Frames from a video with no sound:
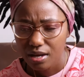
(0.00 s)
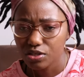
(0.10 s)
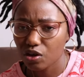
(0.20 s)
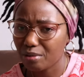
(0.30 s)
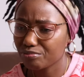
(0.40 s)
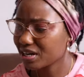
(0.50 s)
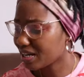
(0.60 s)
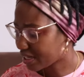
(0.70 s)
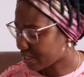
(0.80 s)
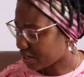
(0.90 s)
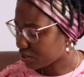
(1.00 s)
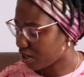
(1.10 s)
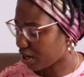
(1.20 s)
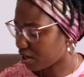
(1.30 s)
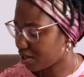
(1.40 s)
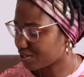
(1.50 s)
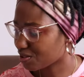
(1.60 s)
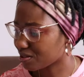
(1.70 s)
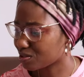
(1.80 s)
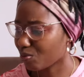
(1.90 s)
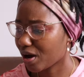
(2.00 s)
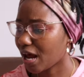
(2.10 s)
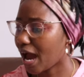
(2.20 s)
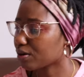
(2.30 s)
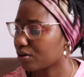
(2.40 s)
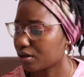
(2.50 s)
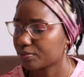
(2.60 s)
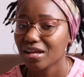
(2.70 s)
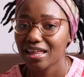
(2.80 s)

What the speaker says: So I'm really excited to get into this one. I don't know.